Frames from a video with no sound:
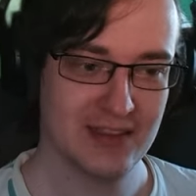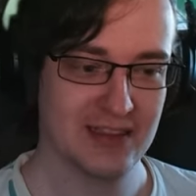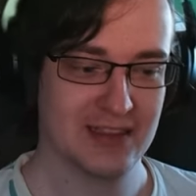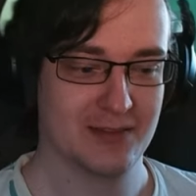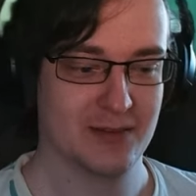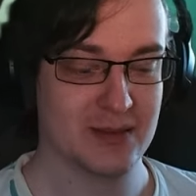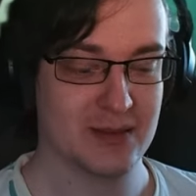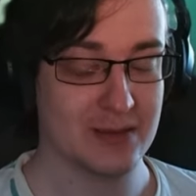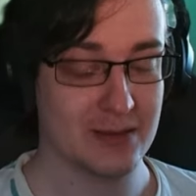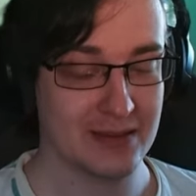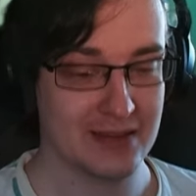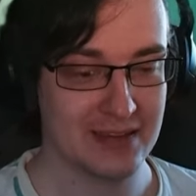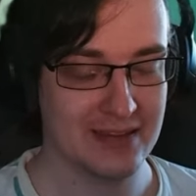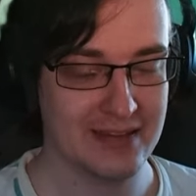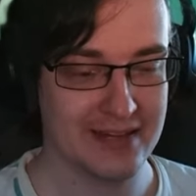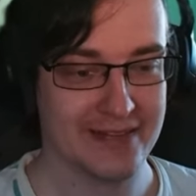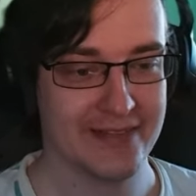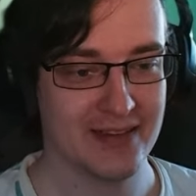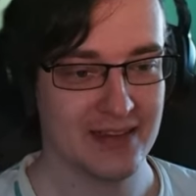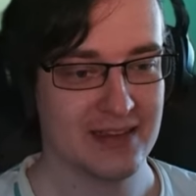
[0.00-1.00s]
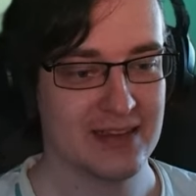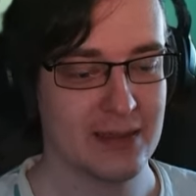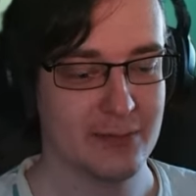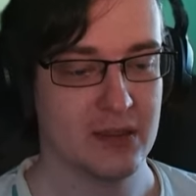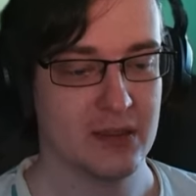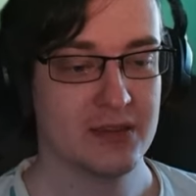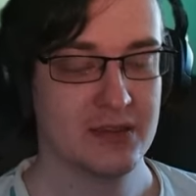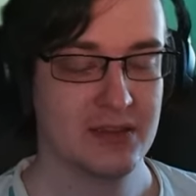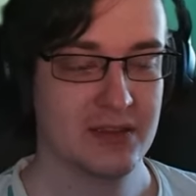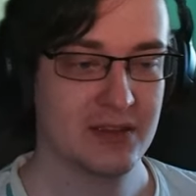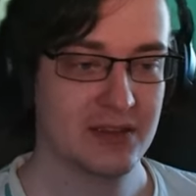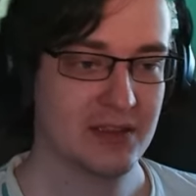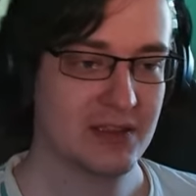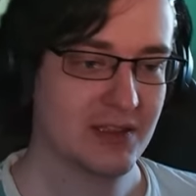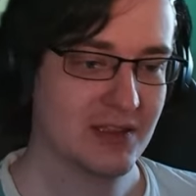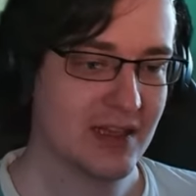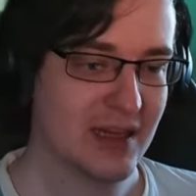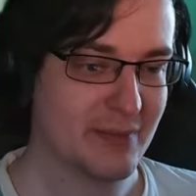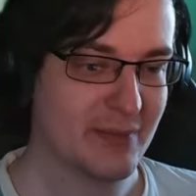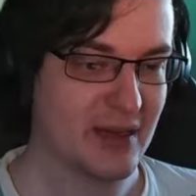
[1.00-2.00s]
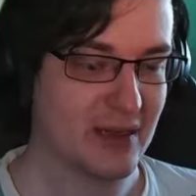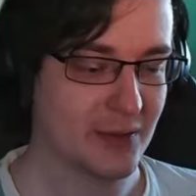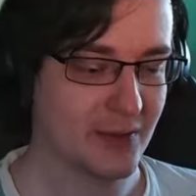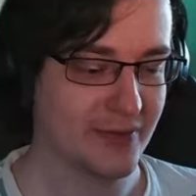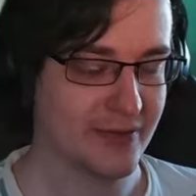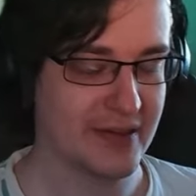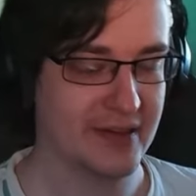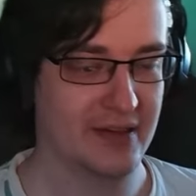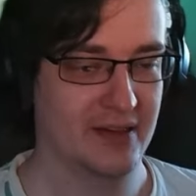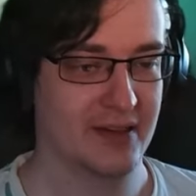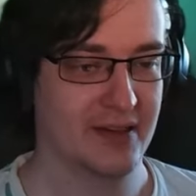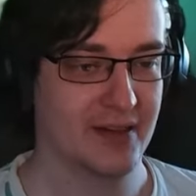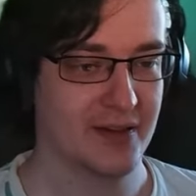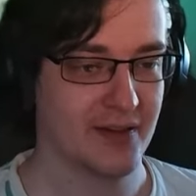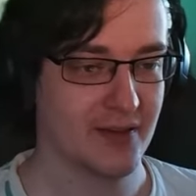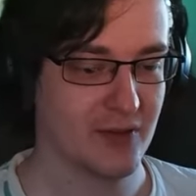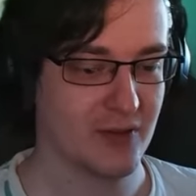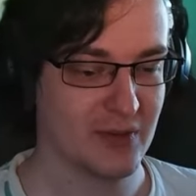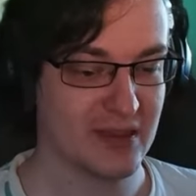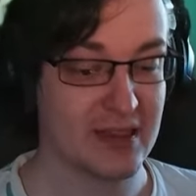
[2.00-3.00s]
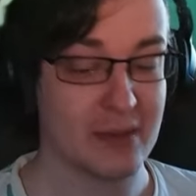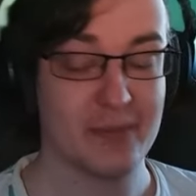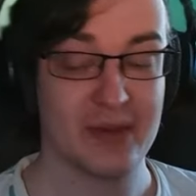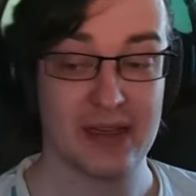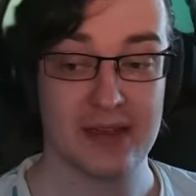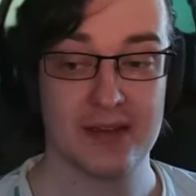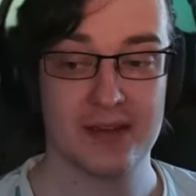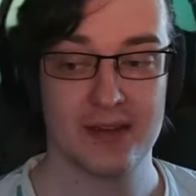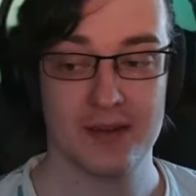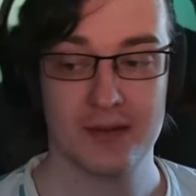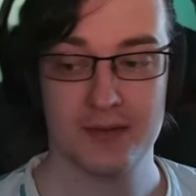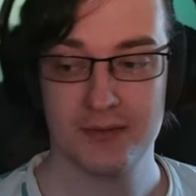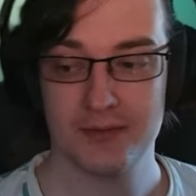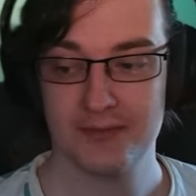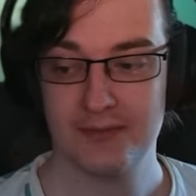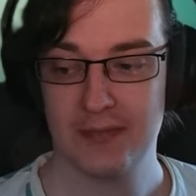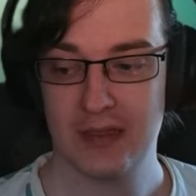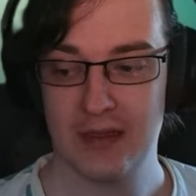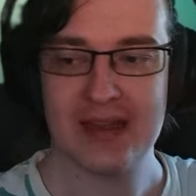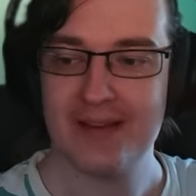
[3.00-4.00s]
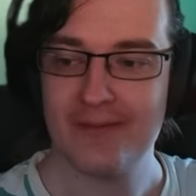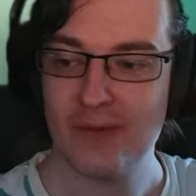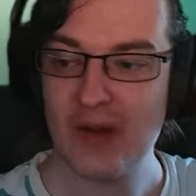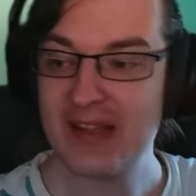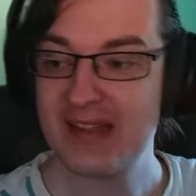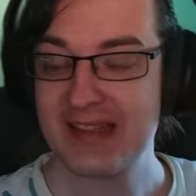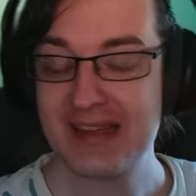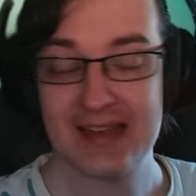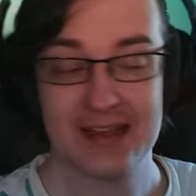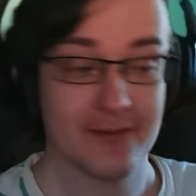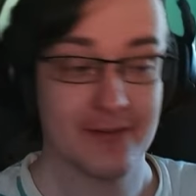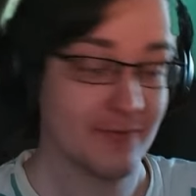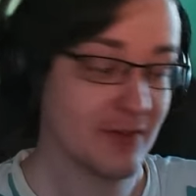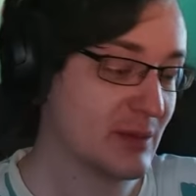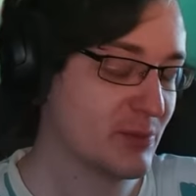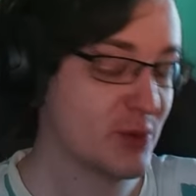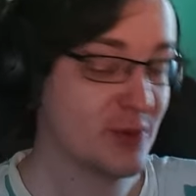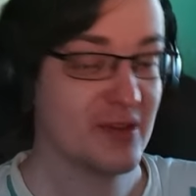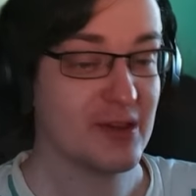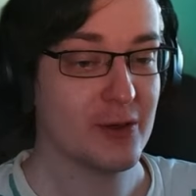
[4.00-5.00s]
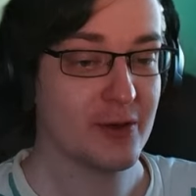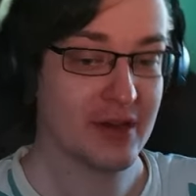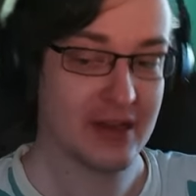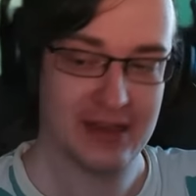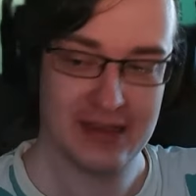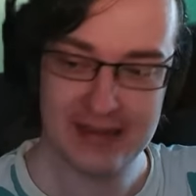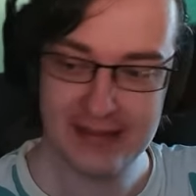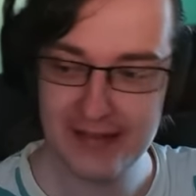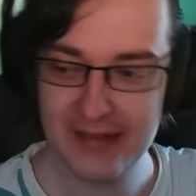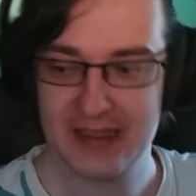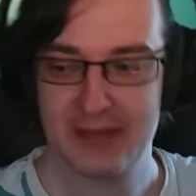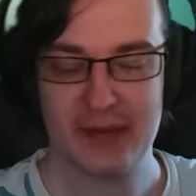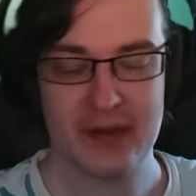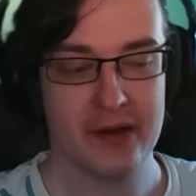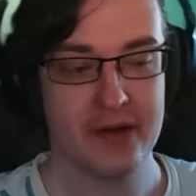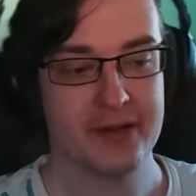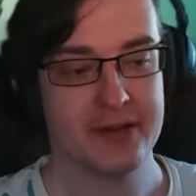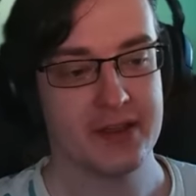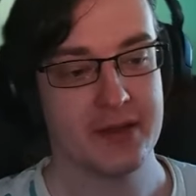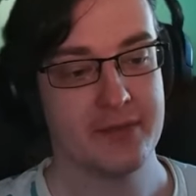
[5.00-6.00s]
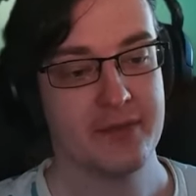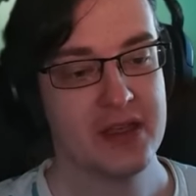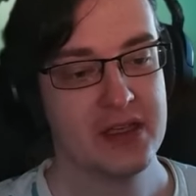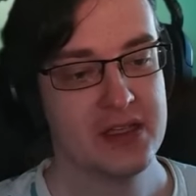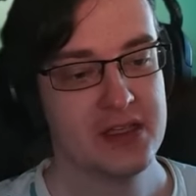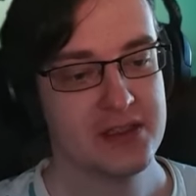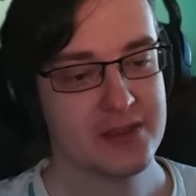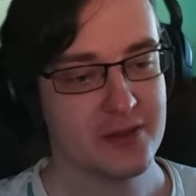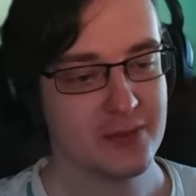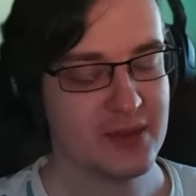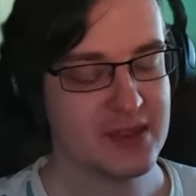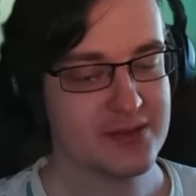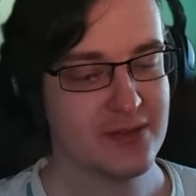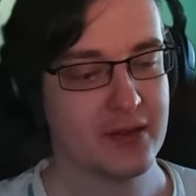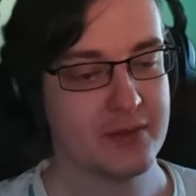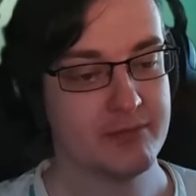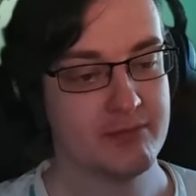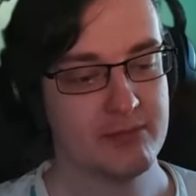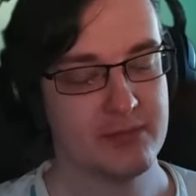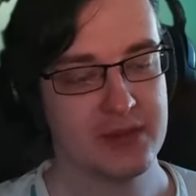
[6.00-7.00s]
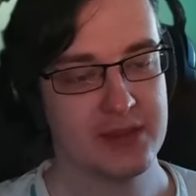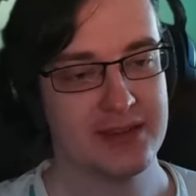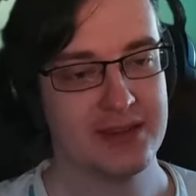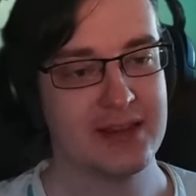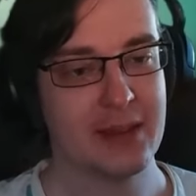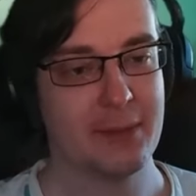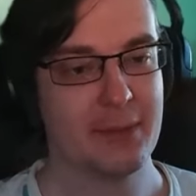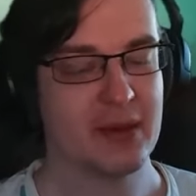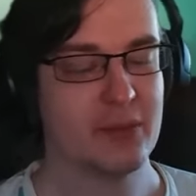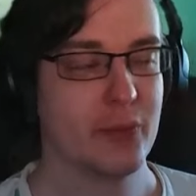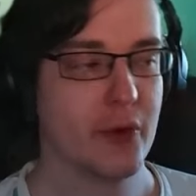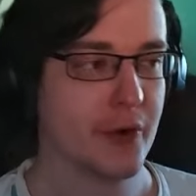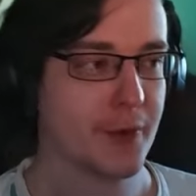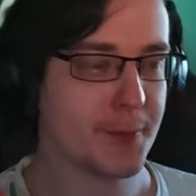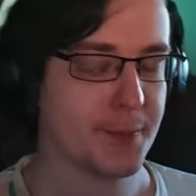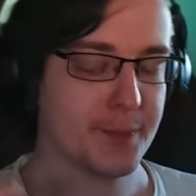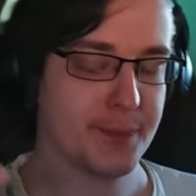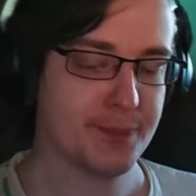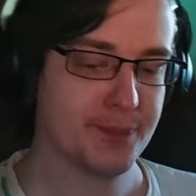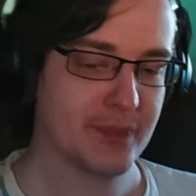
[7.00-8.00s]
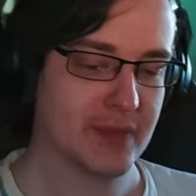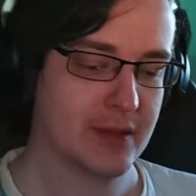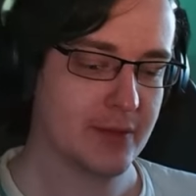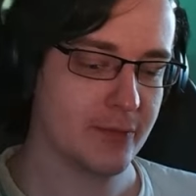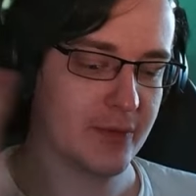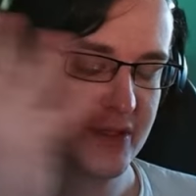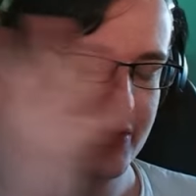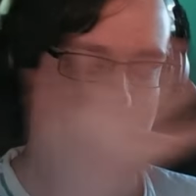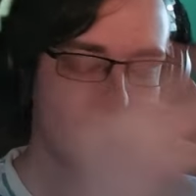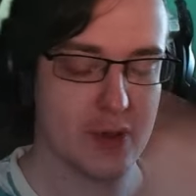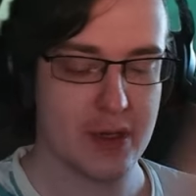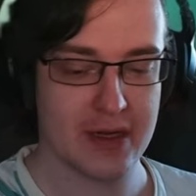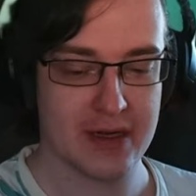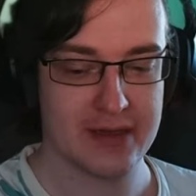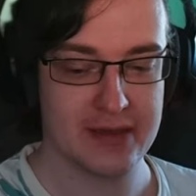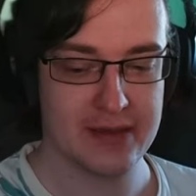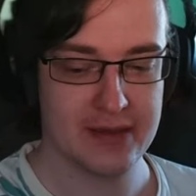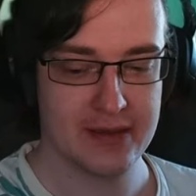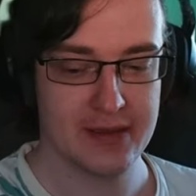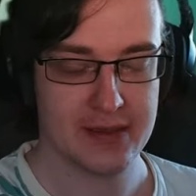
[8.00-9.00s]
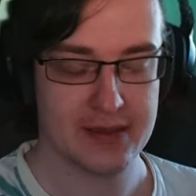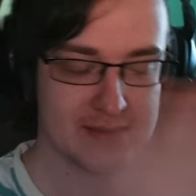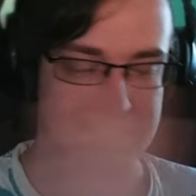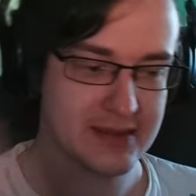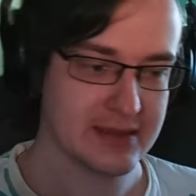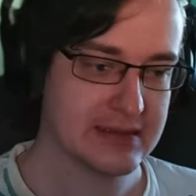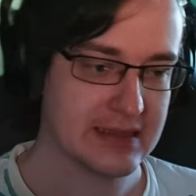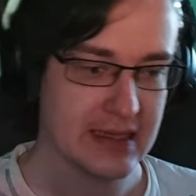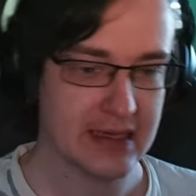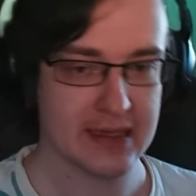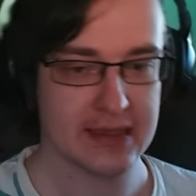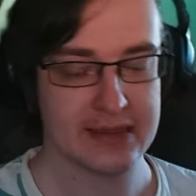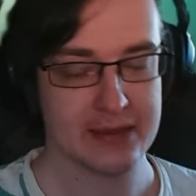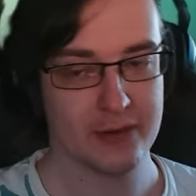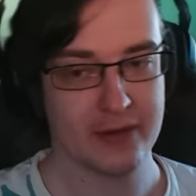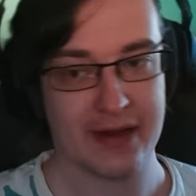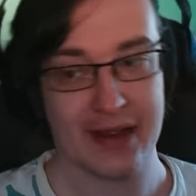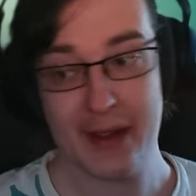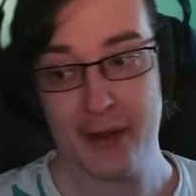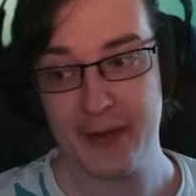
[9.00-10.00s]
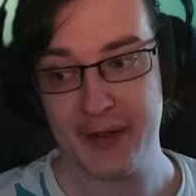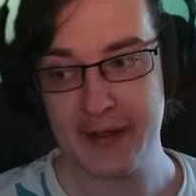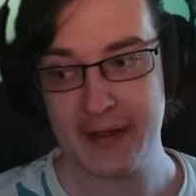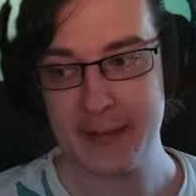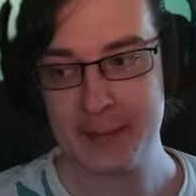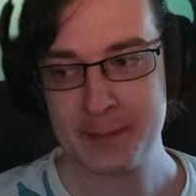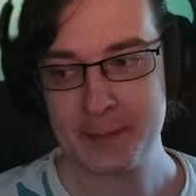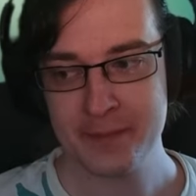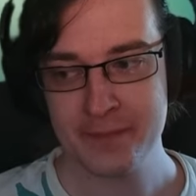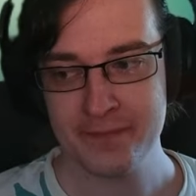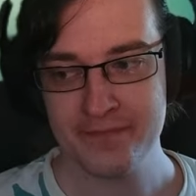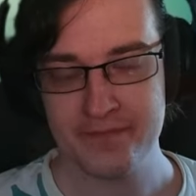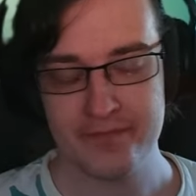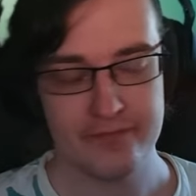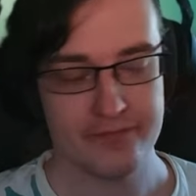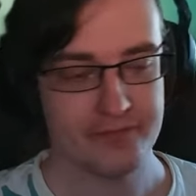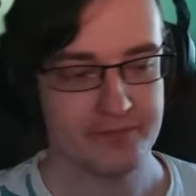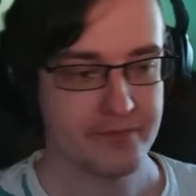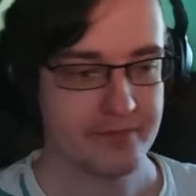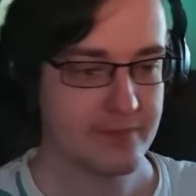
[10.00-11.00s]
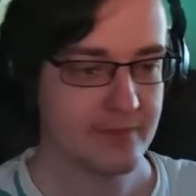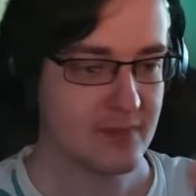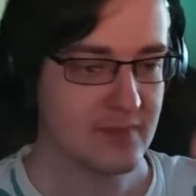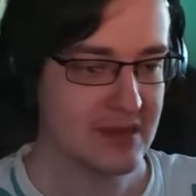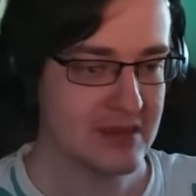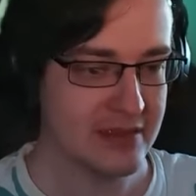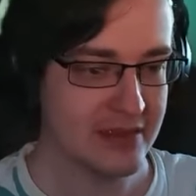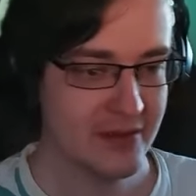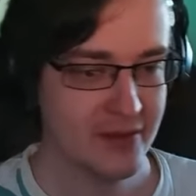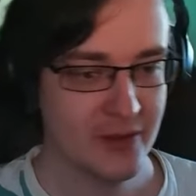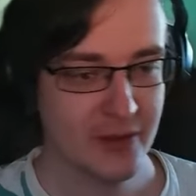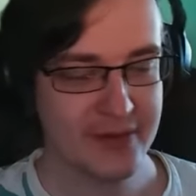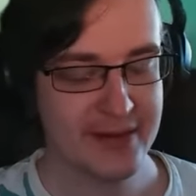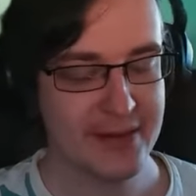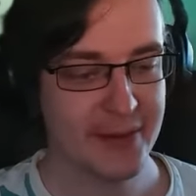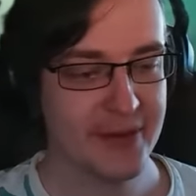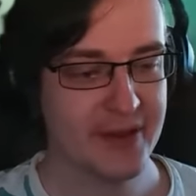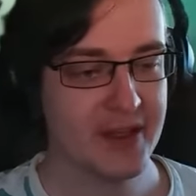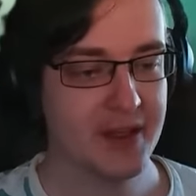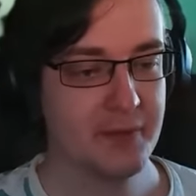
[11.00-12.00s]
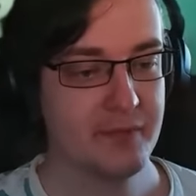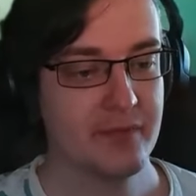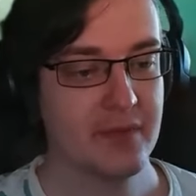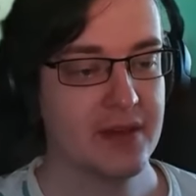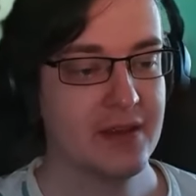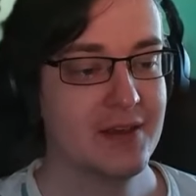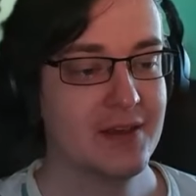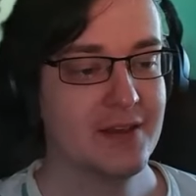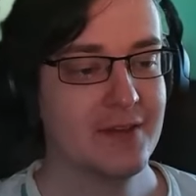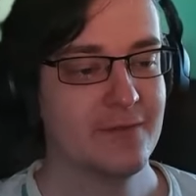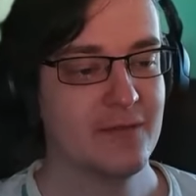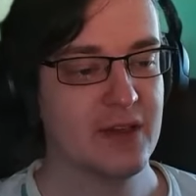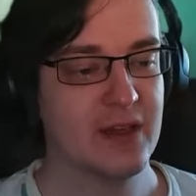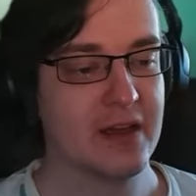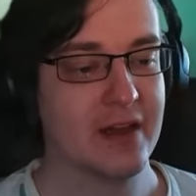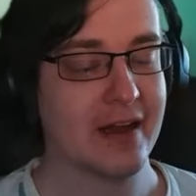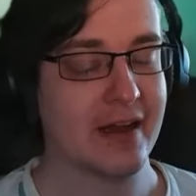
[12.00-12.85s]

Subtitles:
It will literally double amount of healing from the ability. Once again, we are moving on. Next priority. So this one depends more which you are healing, single target or AoE. On AoE, we